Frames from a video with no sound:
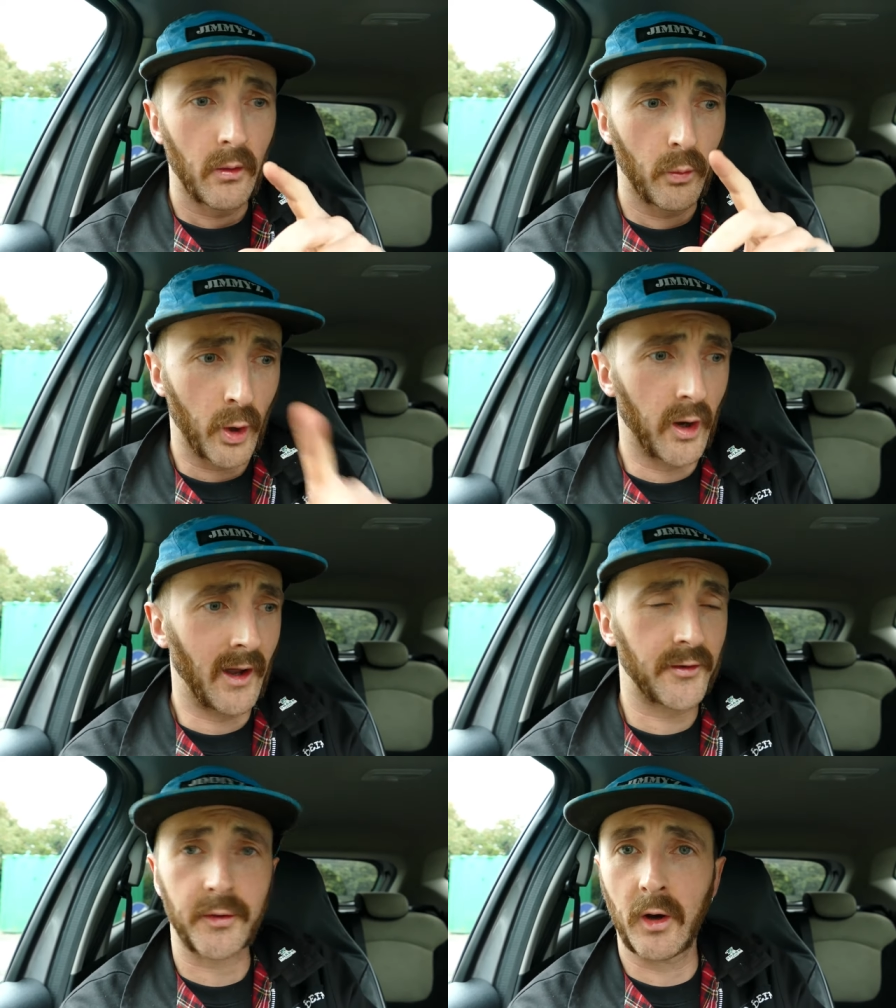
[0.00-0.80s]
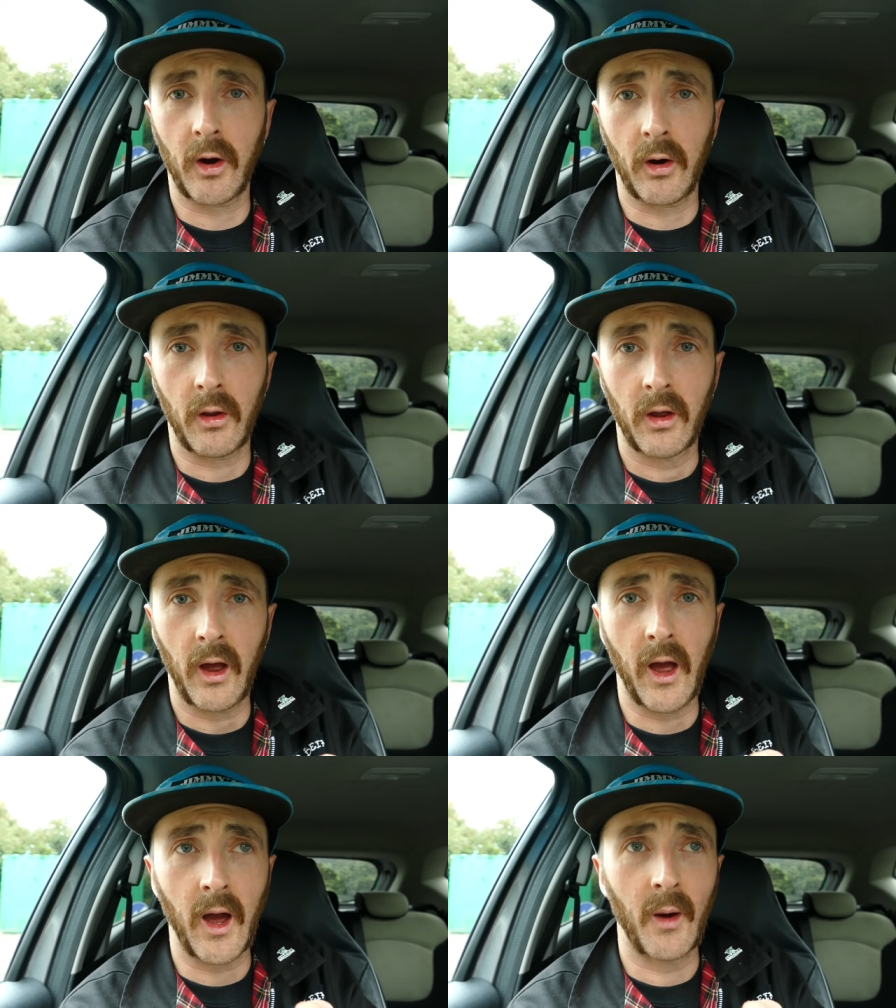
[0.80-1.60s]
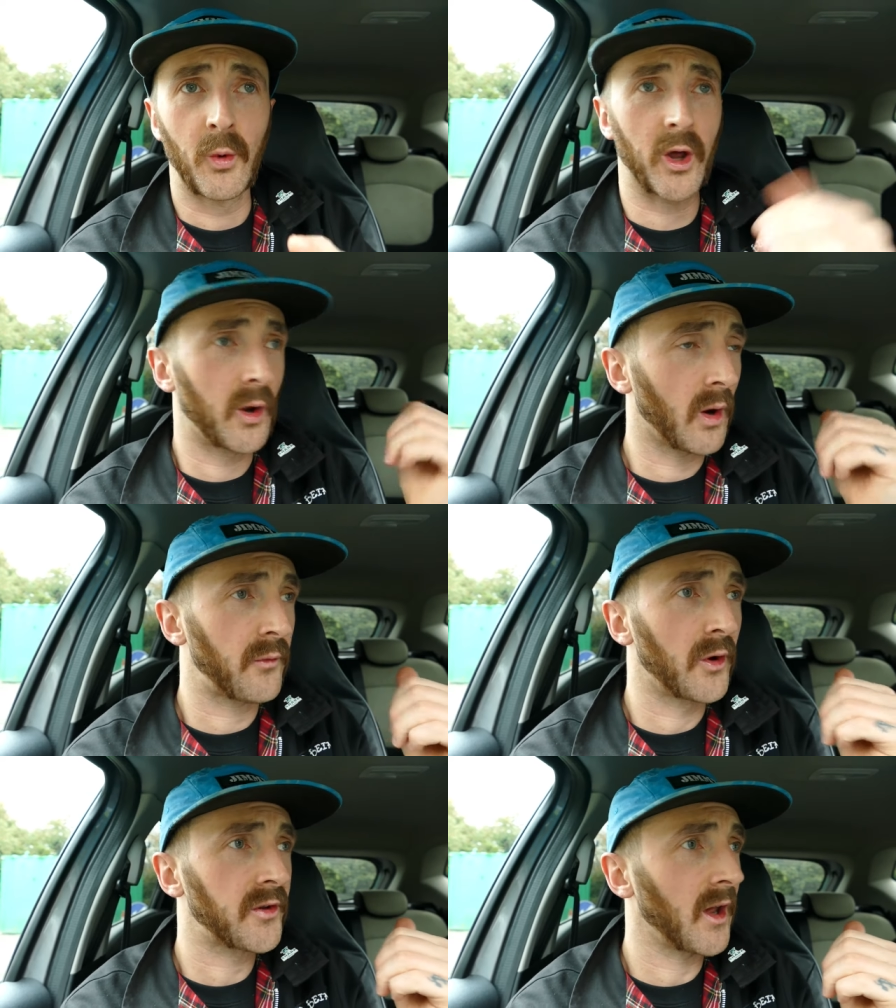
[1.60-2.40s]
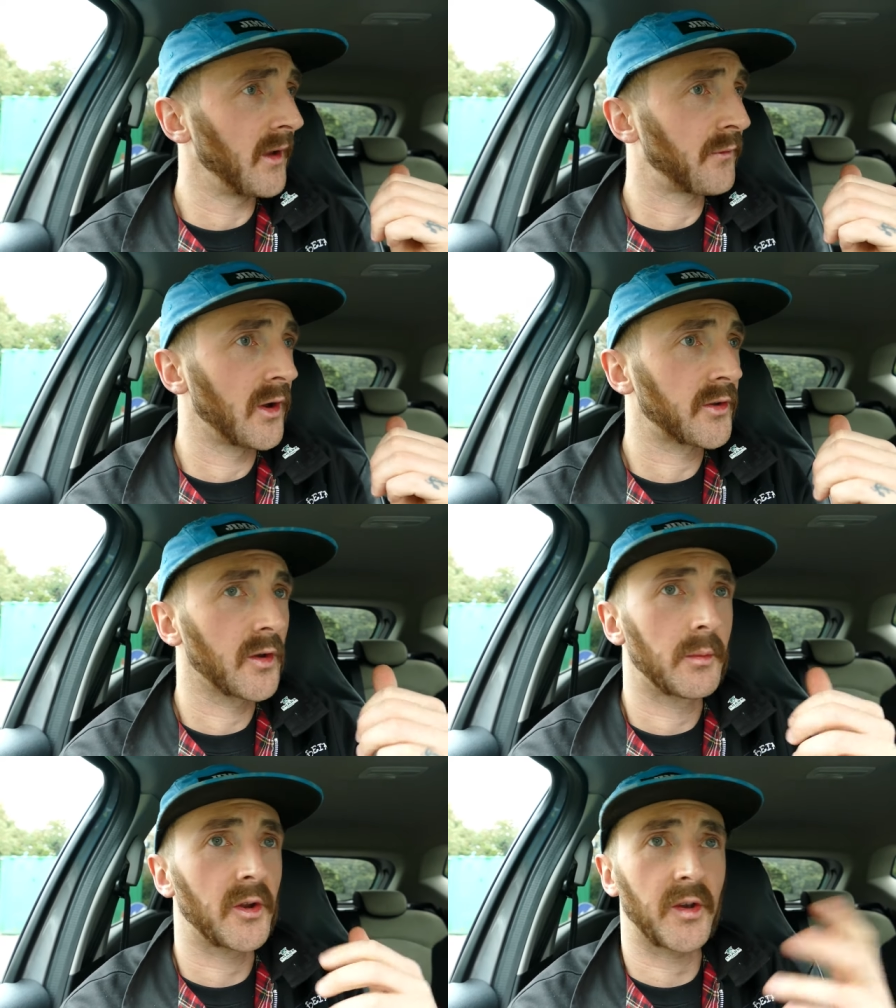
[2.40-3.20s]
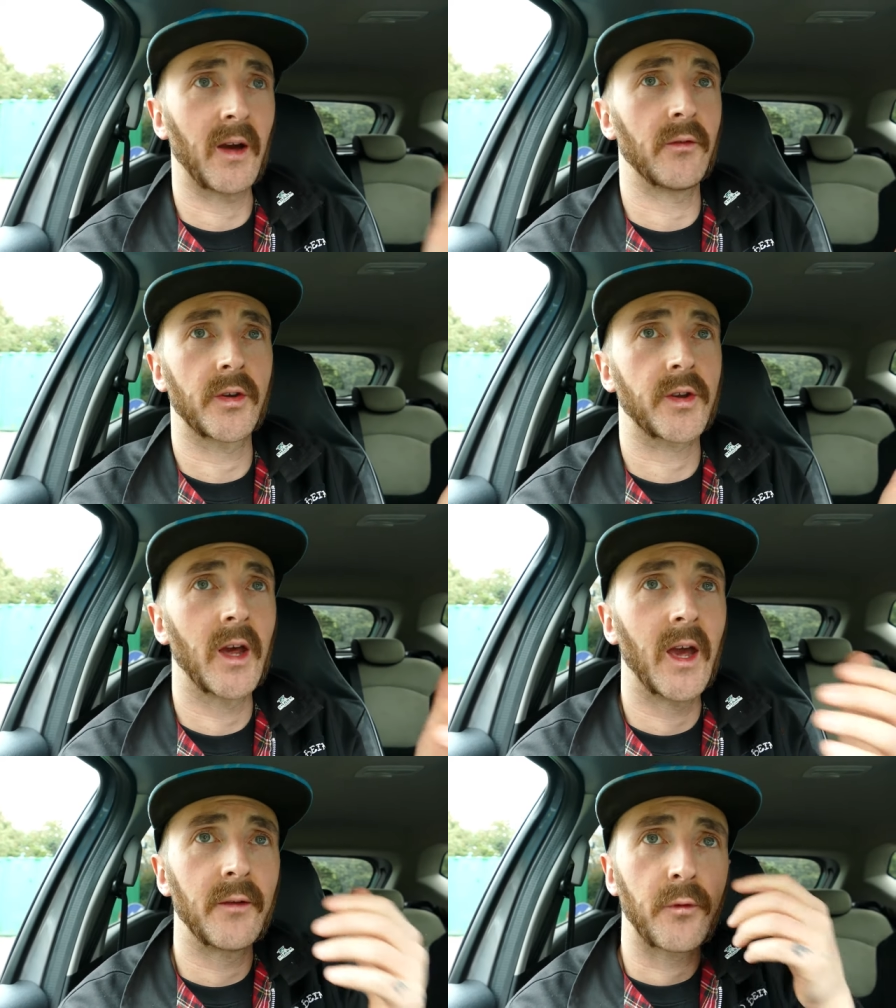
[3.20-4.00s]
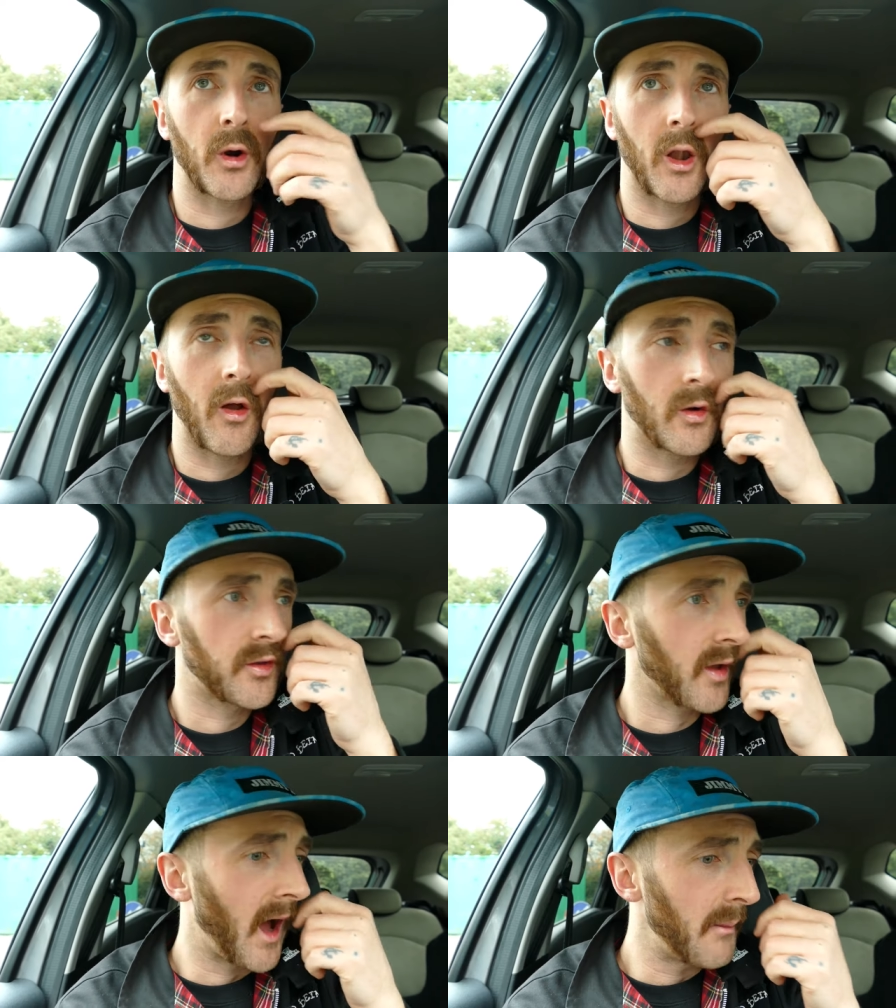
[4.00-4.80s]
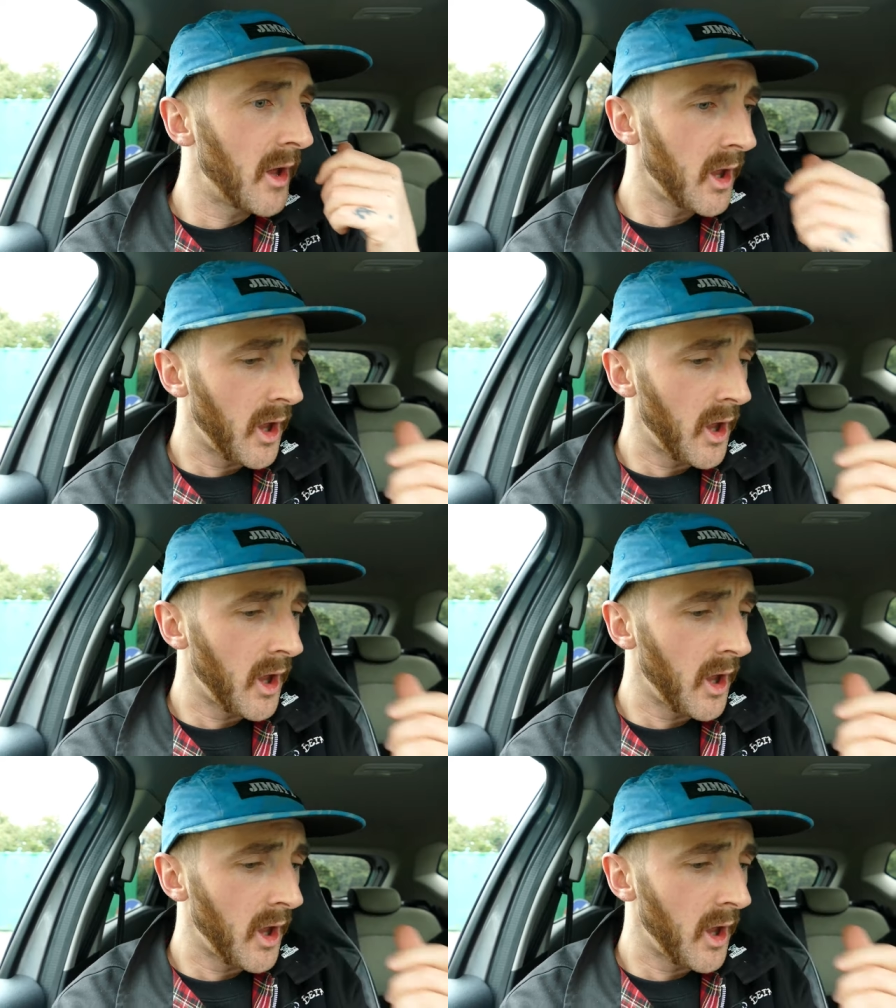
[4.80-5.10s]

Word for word: We're going to answer it all. Uh, we're going to go for a skate first, though, because I haven't skated for a long time.